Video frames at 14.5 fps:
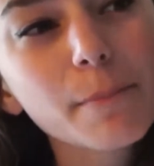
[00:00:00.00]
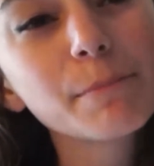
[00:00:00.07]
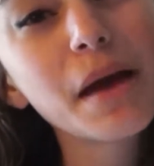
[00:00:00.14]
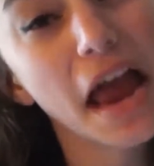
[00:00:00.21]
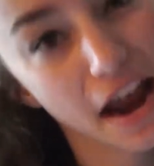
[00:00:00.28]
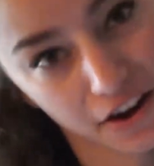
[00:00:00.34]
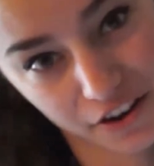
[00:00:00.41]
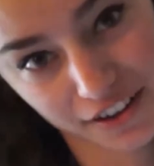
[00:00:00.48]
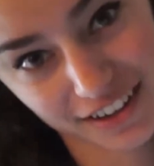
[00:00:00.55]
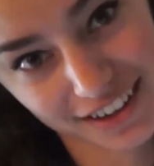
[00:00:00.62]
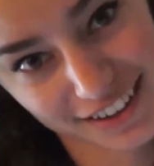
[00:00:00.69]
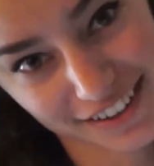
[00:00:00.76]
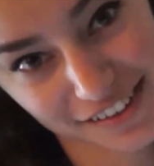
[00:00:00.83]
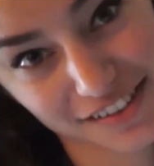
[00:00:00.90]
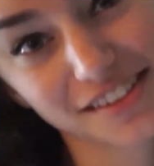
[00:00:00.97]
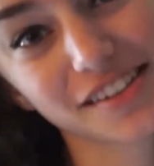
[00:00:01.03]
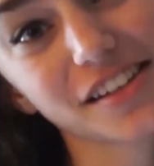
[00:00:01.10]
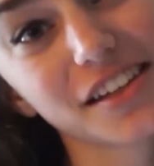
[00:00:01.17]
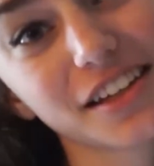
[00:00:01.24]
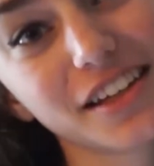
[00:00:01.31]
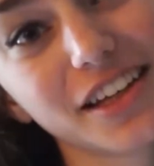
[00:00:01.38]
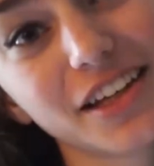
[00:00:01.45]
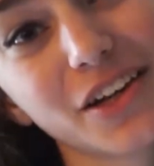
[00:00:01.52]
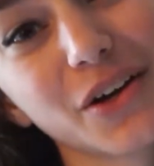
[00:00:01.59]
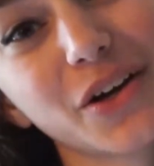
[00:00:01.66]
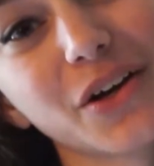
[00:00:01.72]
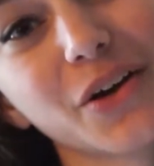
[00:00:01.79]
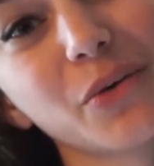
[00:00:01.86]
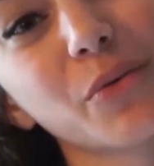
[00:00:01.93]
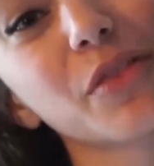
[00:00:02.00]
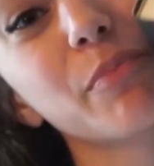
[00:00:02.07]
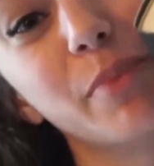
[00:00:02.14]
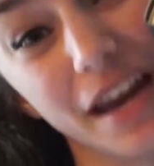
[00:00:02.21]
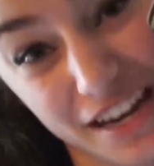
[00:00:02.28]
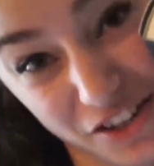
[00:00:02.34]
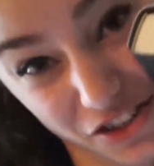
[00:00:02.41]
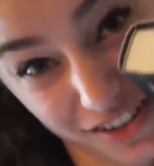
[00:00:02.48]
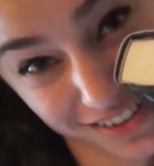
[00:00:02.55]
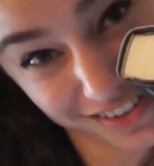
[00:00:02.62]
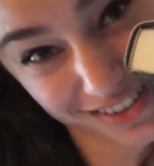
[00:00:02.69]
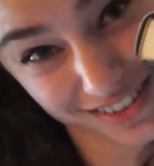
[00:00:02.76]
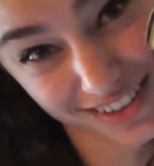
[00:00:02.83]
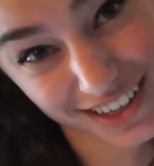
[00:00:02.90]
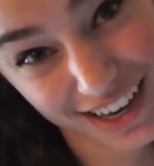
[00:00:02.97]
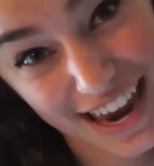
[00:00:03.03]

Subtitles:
paradise with pages.